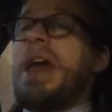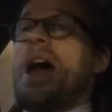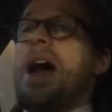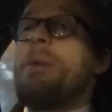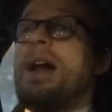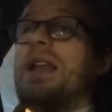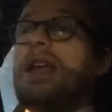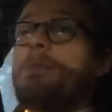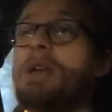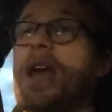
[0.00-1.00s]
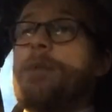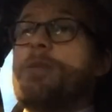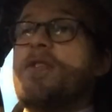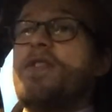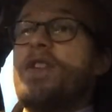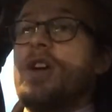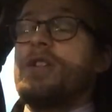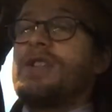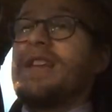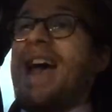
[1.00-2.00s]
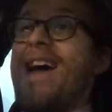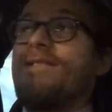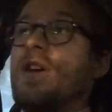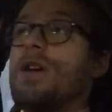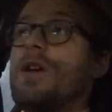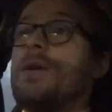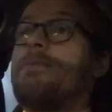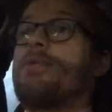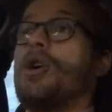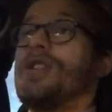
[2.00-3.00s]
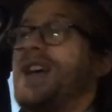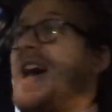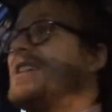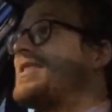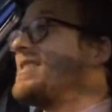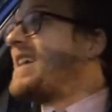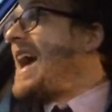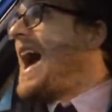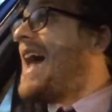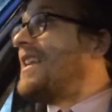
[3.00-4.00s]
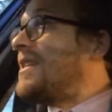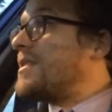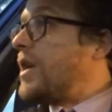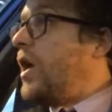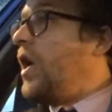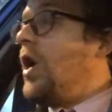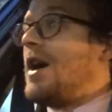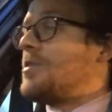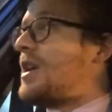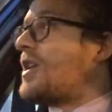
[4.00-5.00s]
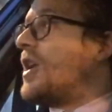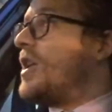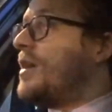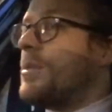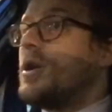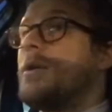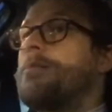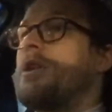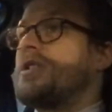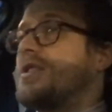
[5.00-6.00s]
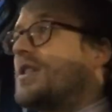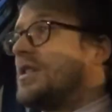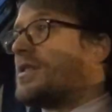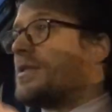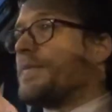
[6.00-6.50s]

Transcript: And he became the first ever Protestant, or as we call them, Protestant.